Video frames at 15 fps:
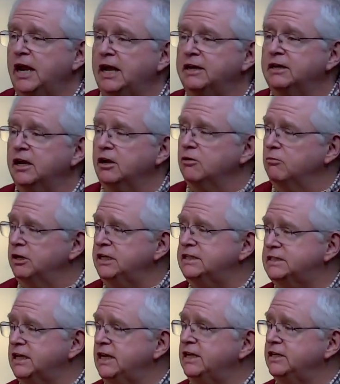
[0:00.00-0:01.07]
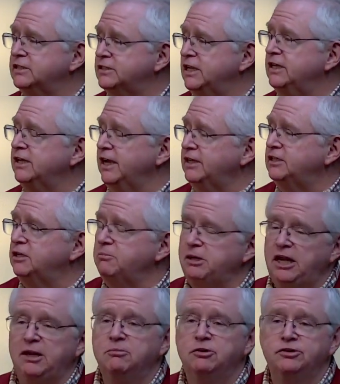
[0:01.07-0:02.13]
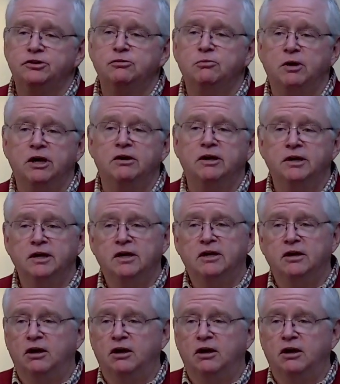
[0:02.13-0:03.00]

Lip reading: And what he's saying is they like to be able to wear it